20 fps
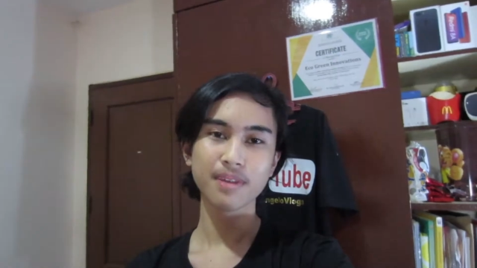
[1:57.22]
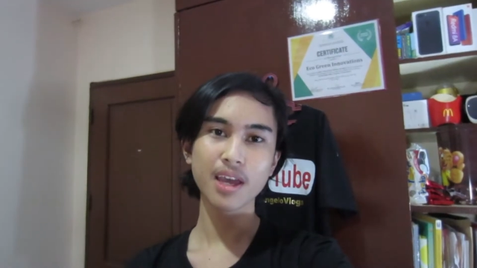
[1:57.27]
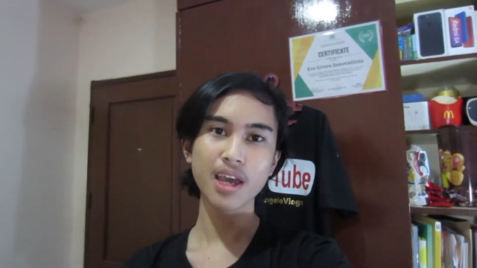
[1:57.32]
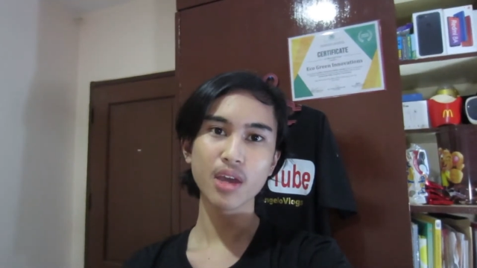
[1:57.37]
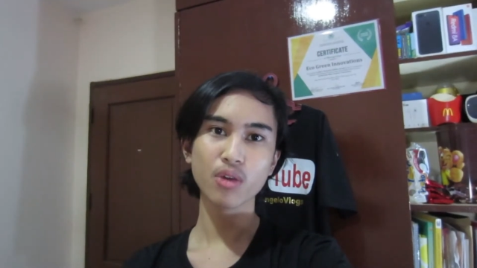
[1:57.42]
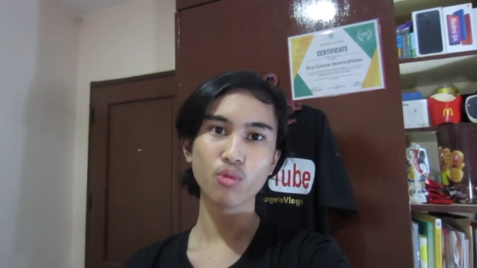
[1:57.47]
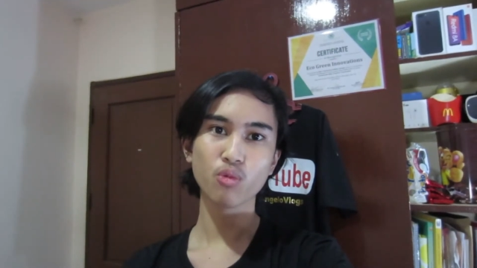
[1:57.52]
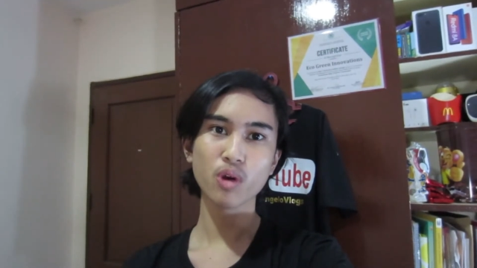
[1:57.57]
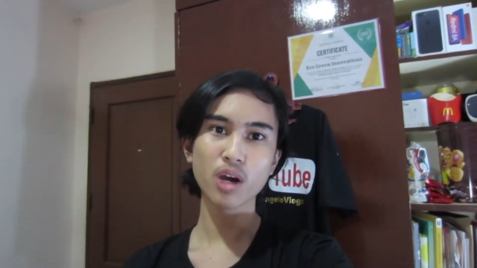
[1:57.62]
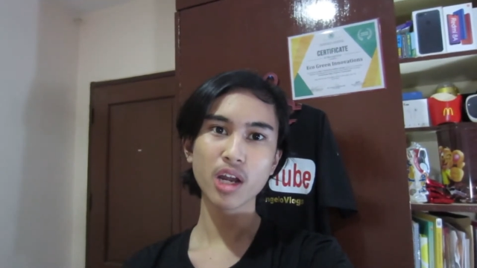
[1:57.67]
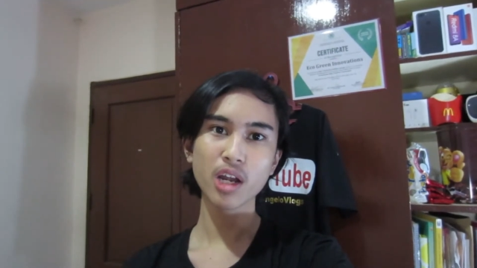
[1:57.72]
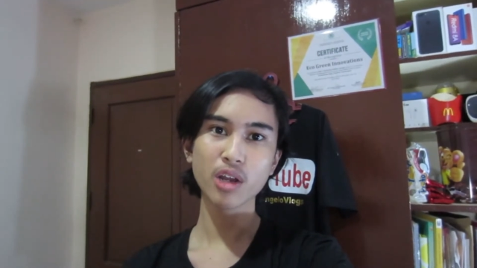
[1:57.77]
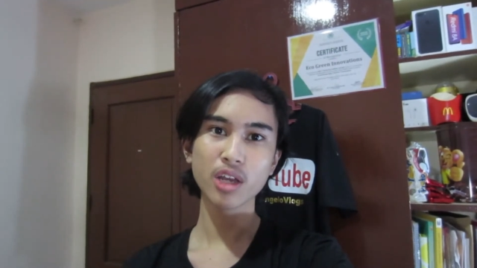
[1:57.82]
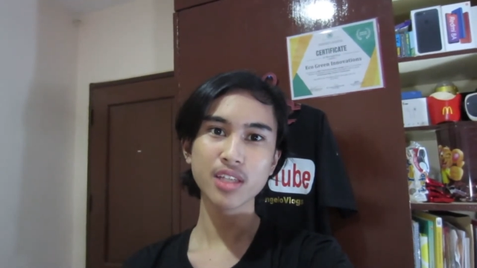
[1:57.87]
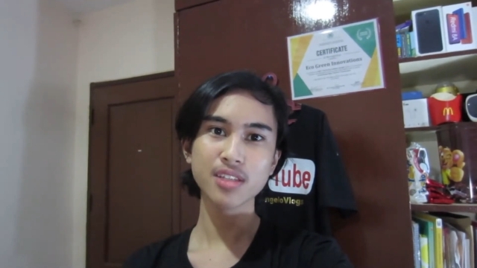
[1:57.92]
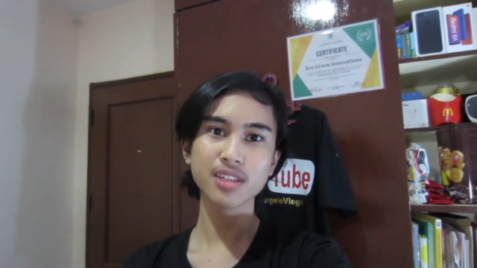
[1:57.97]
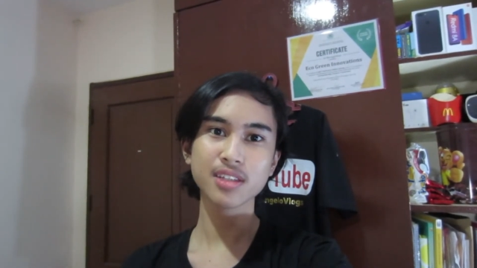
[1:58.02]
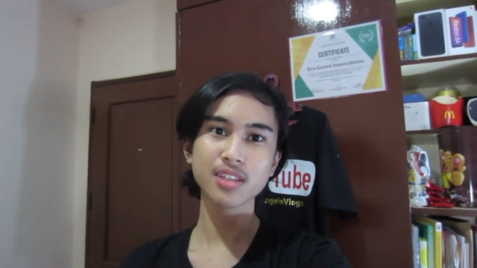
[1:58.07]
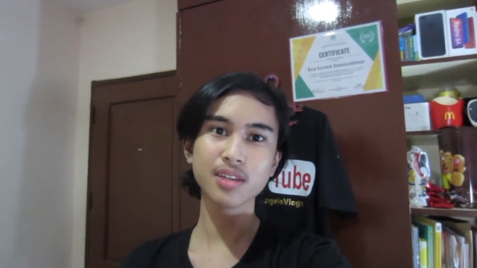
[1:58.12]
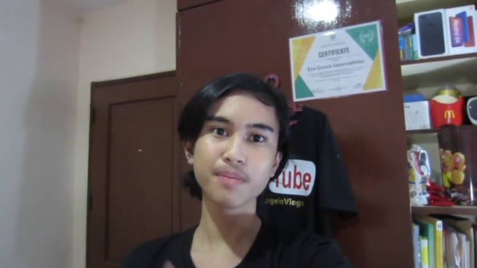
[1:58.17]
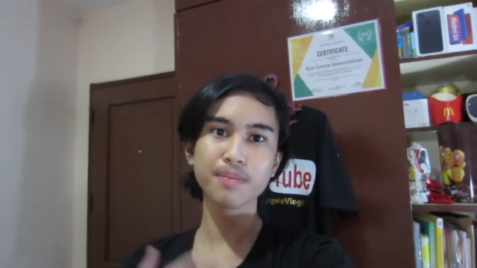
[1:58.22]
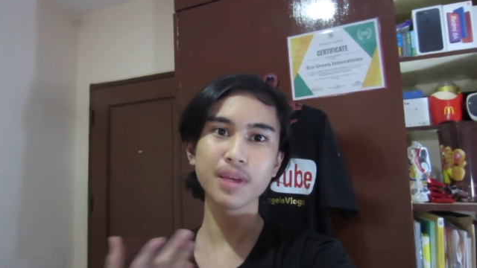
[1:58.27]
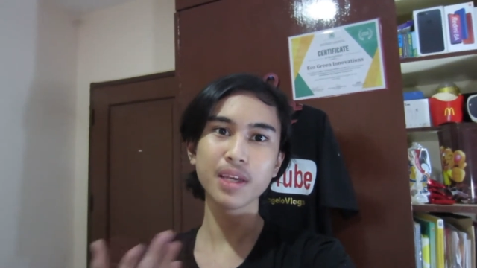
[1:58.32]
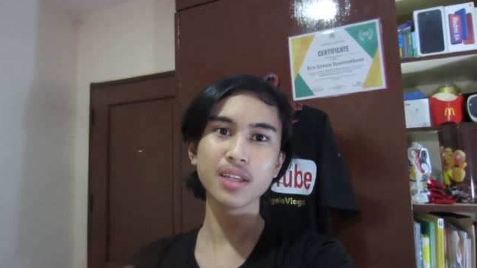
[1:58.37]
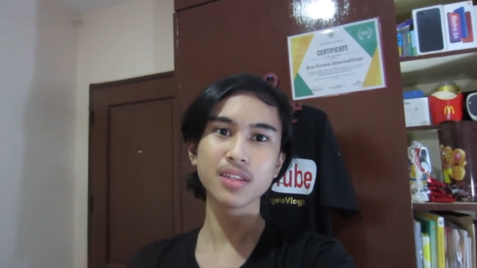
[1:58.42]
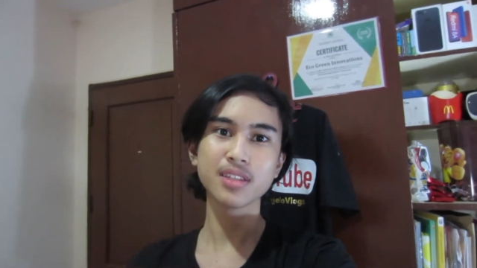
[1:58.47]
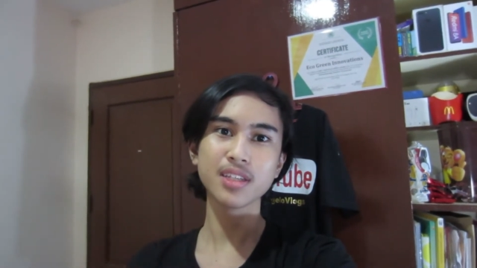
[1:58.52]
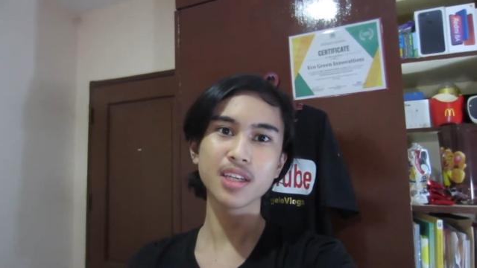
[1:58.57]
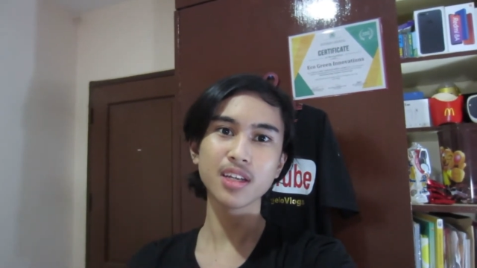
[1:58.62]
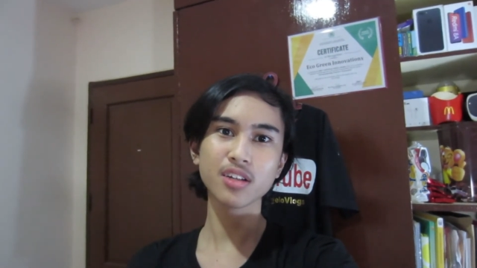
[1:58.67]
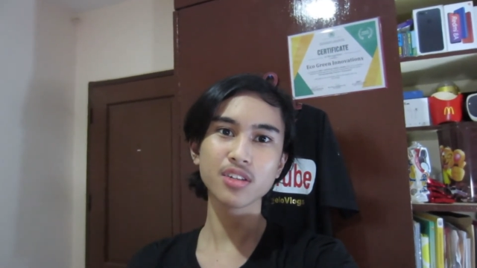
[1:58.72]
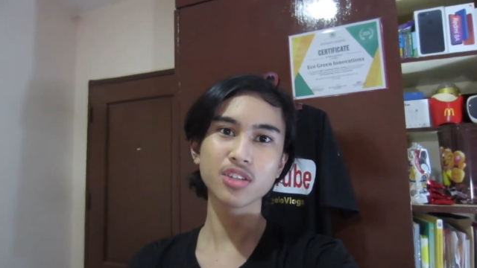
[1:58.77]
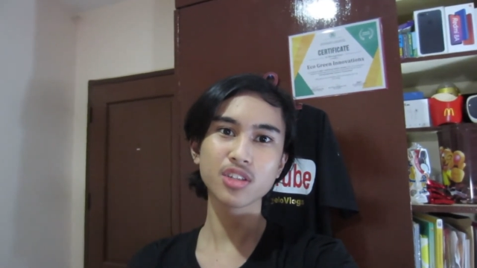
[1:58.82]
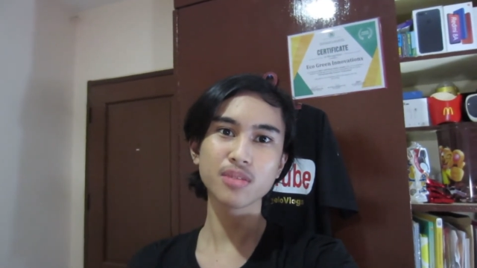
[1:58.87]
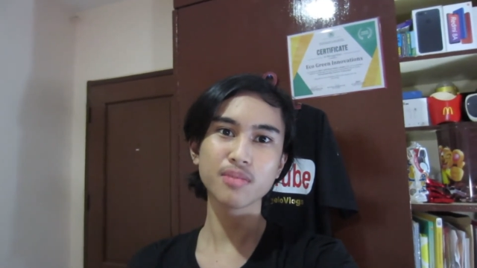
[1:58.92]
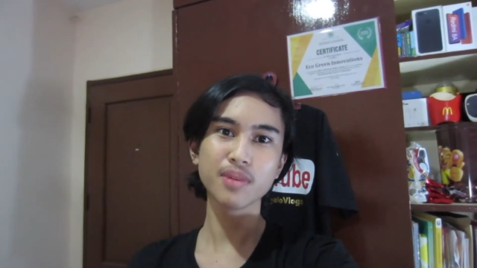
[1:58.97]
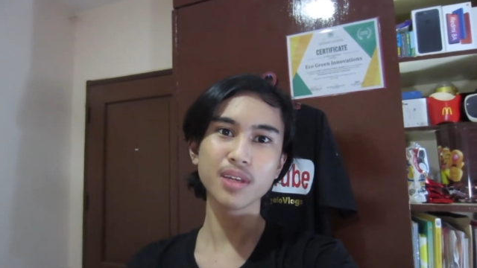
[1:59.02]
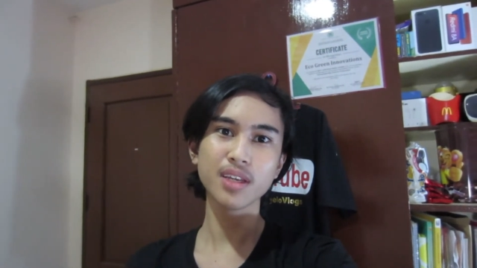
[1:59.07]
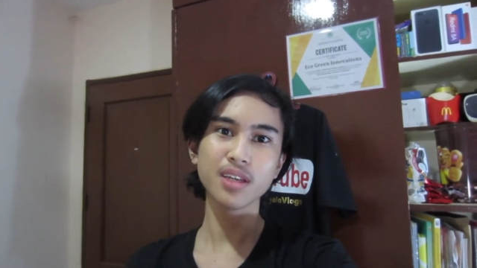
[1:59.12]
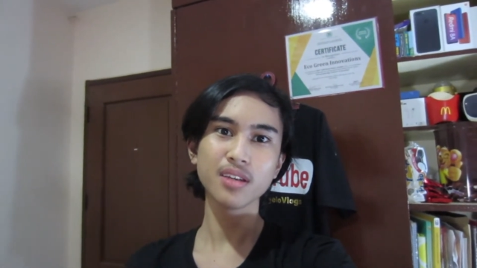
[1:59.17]
And why is this a big deal
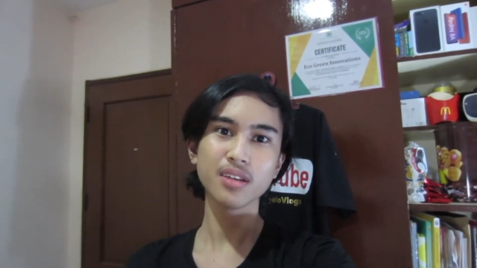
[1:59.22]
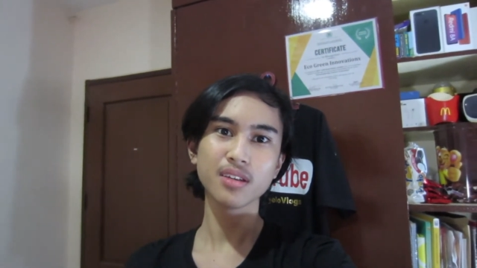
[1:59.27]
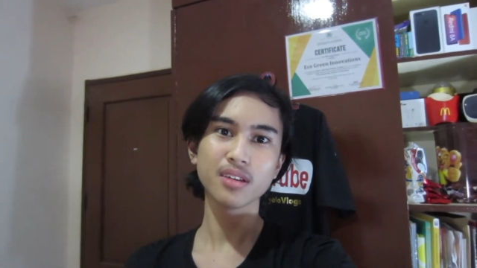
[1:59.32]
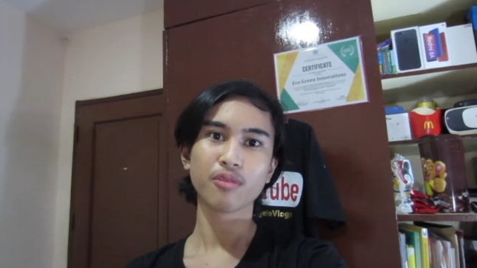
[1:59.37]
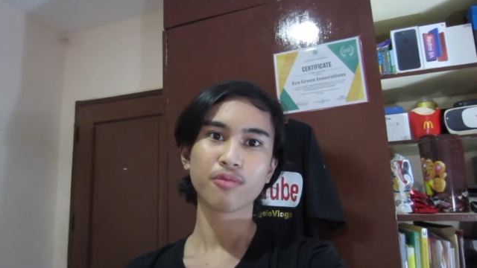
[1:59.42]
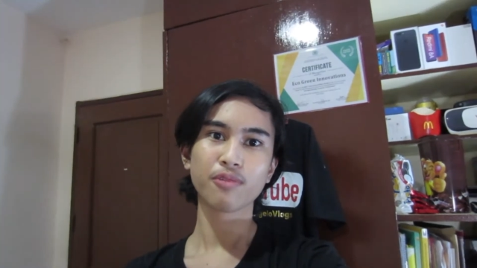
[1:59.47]
to me?